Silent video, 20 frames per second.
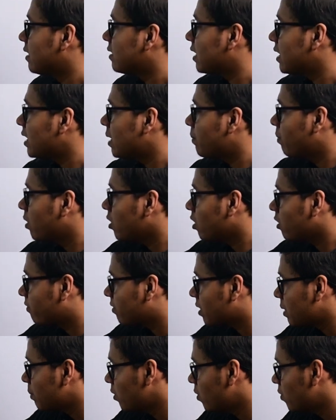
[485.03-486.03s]
the number
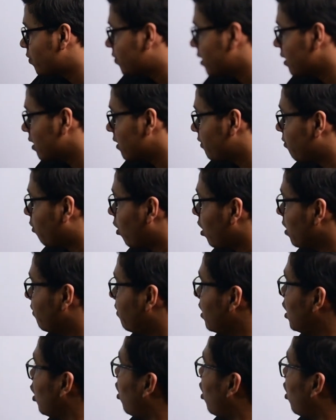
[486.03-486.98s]
of removed will